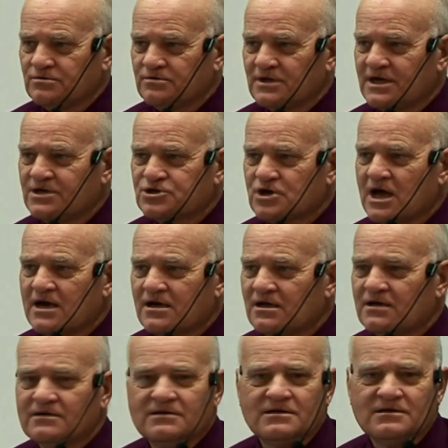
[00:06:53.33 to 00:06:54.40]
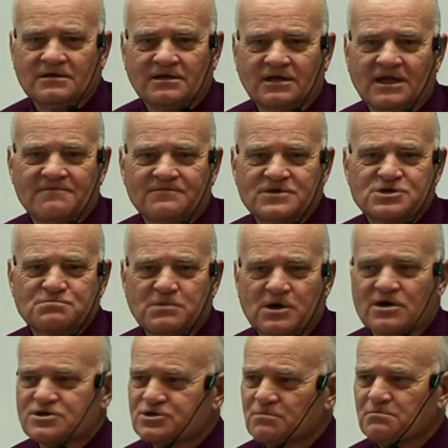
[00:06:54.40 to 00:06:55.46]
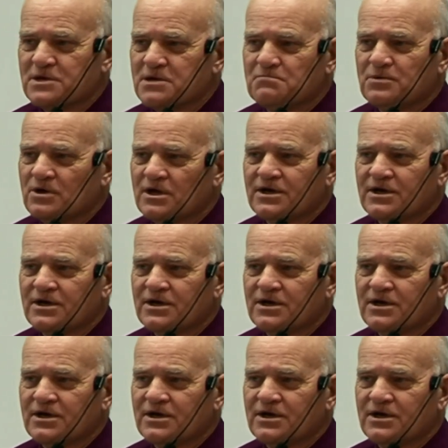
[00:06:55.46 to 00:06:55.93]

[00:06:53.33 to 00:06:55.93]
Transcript: They try to lift the spirits of people